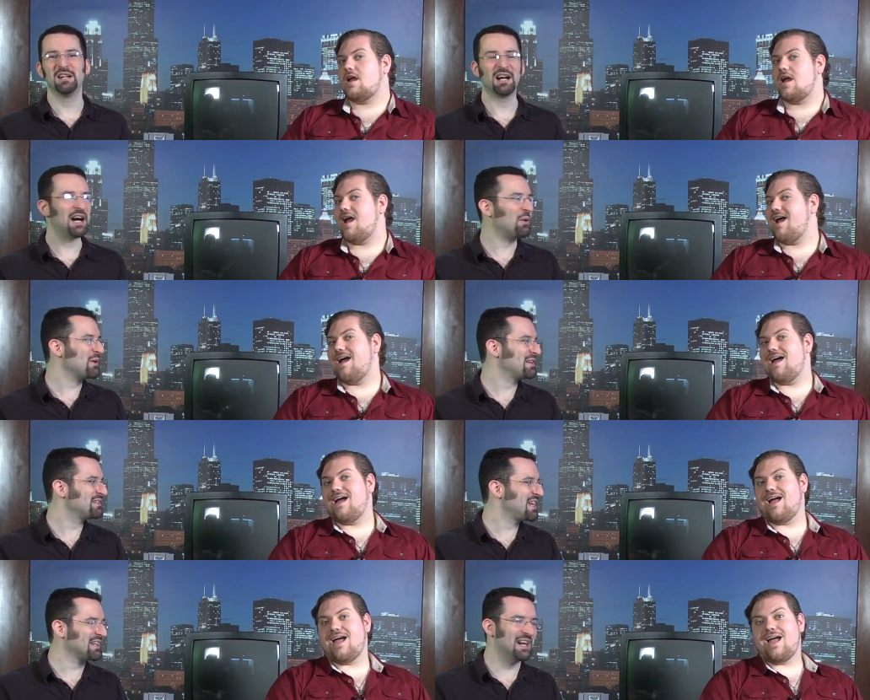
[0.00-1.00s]
Speaker 1: uh, we
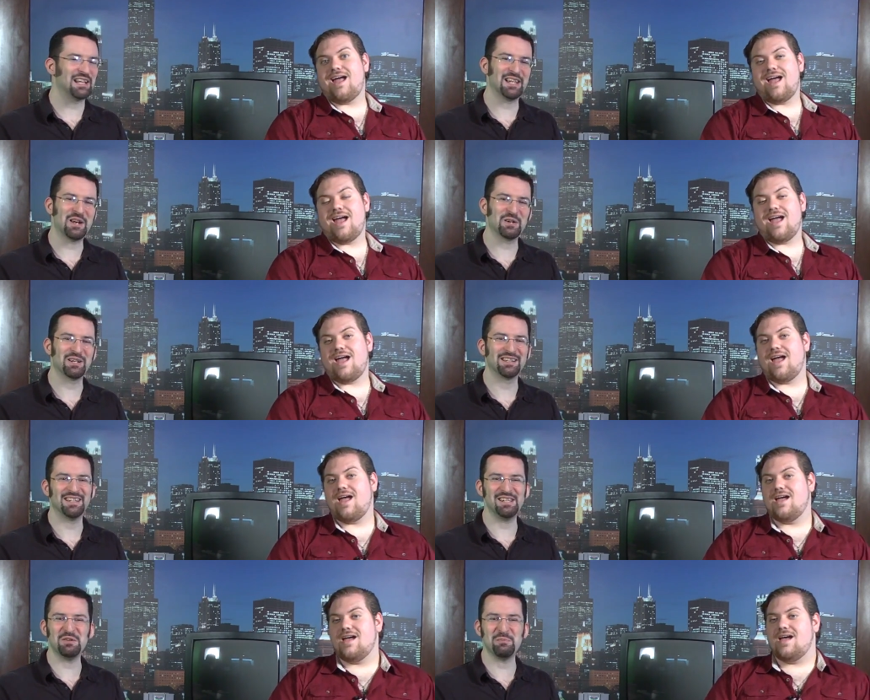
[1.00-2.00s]
can take that on later.
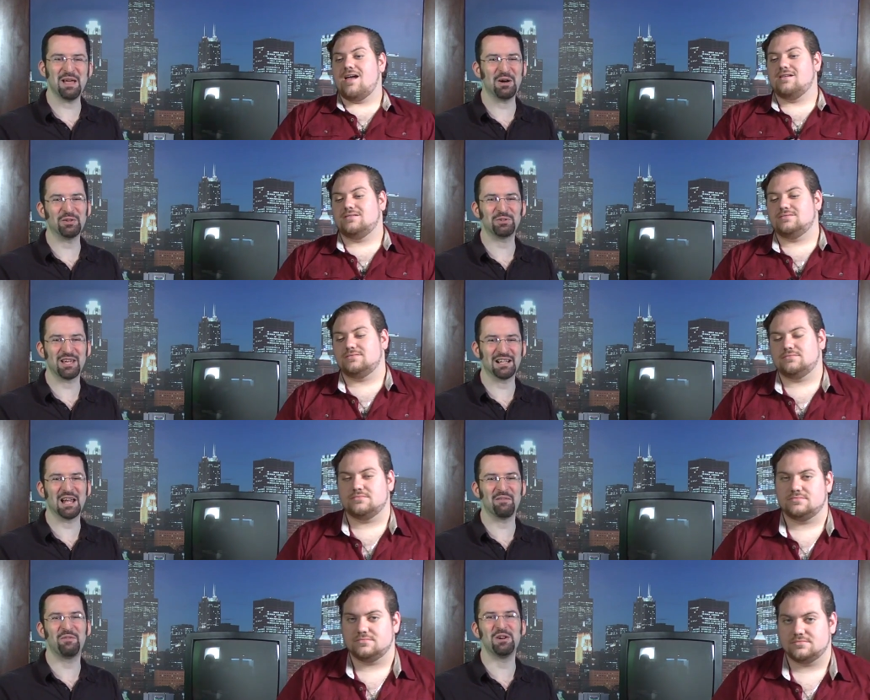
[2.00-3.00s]
You may also get a
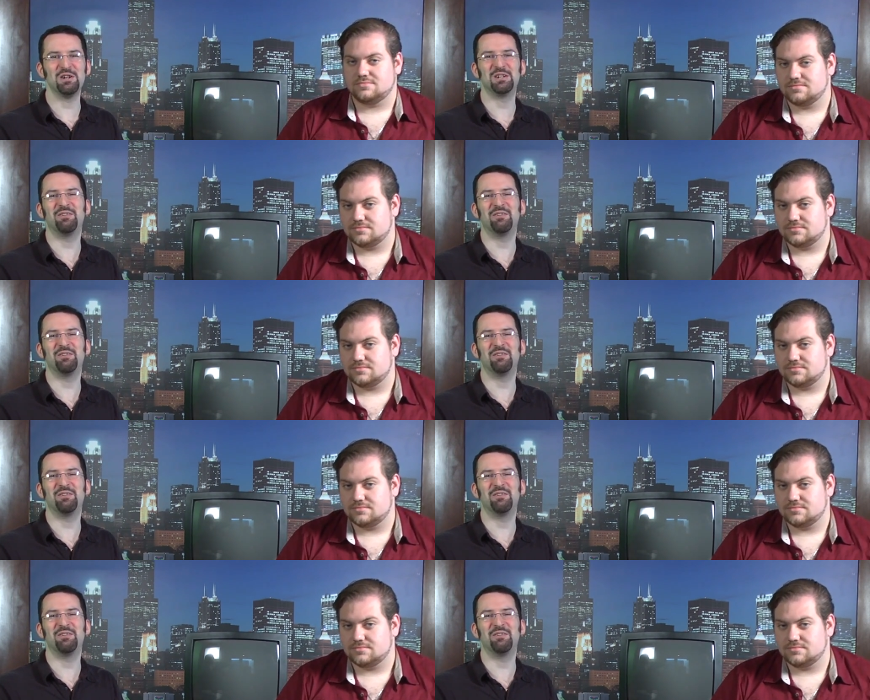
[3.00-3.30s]
lot of footage.